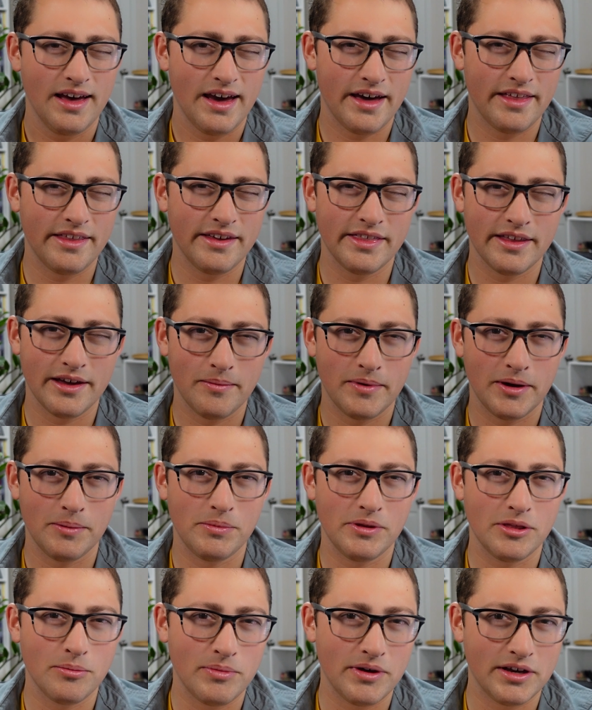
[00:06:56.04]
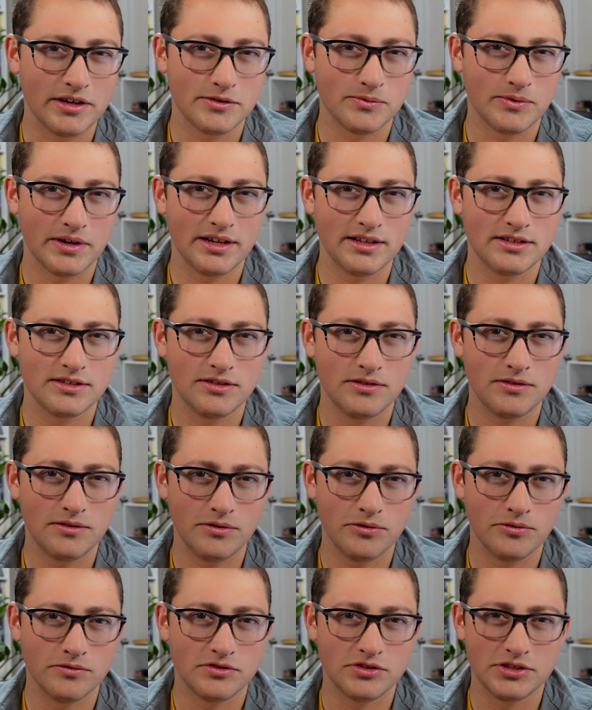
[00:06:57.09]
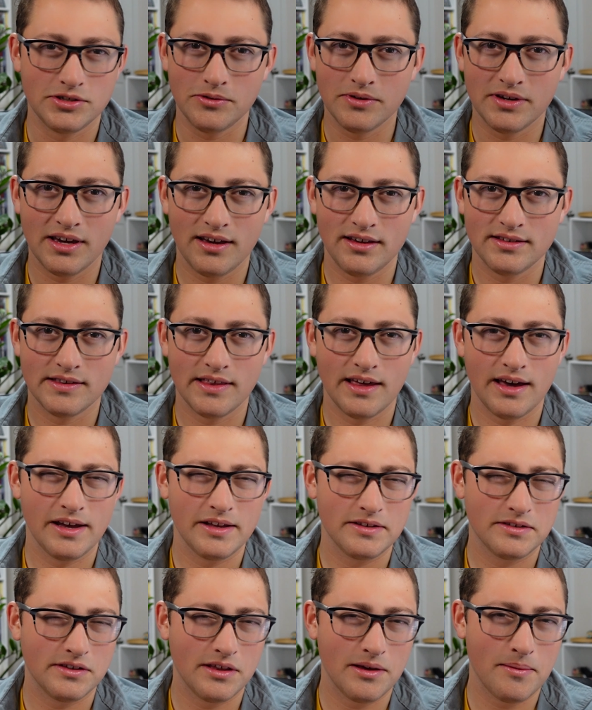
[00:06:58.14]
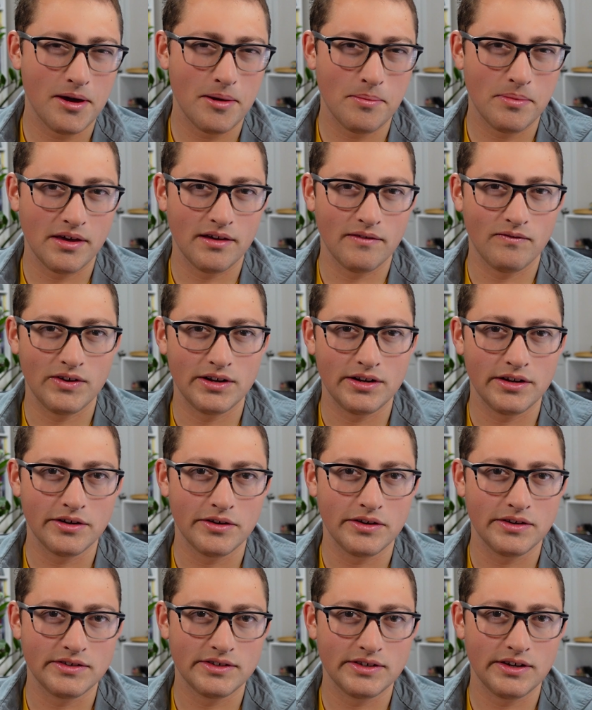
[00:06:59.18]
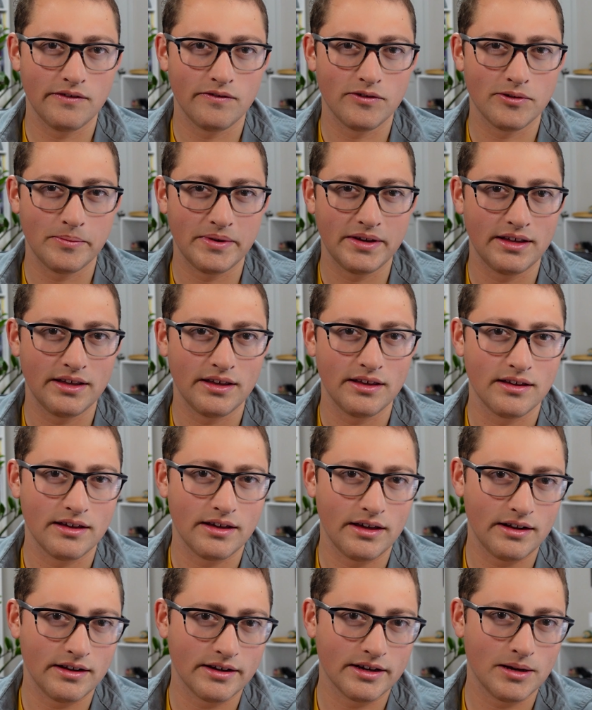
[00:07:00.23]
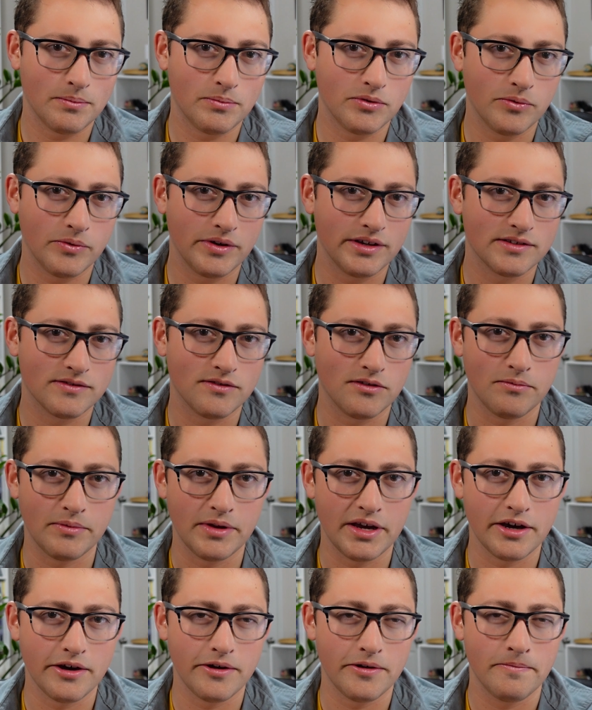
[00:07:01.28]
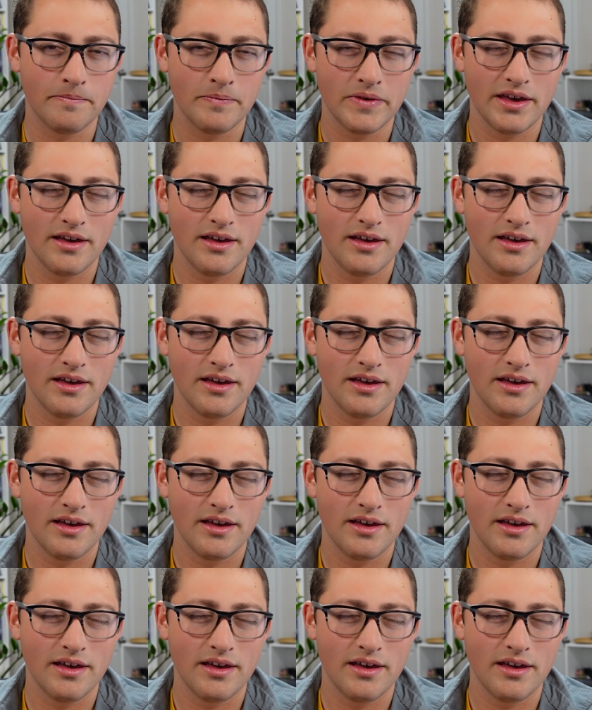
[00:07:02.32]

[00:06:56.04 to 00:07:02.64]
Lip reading: I think that might be the best way to showcase that. So that might be a video you see from me in a couple weeks from now.